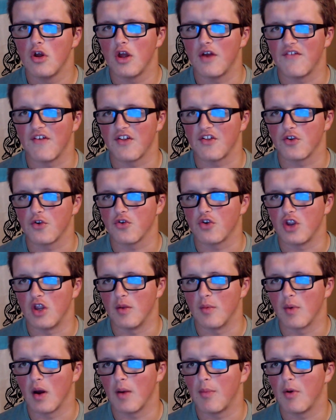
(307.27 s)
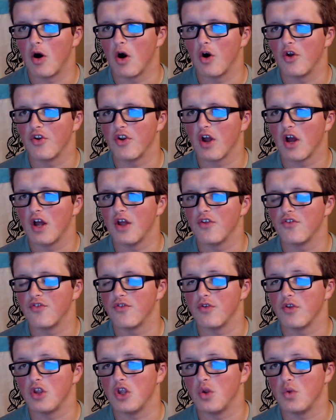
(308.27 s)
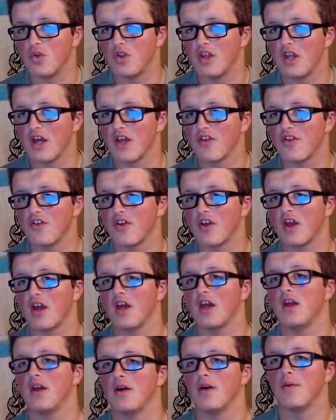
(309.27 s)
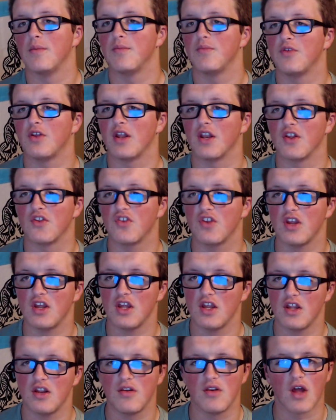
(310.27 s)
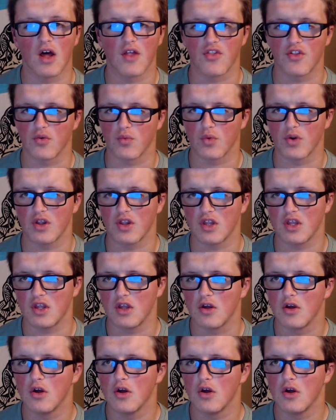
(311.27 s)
If that's your team, I apologize. UTSA, Tennessee, nothing really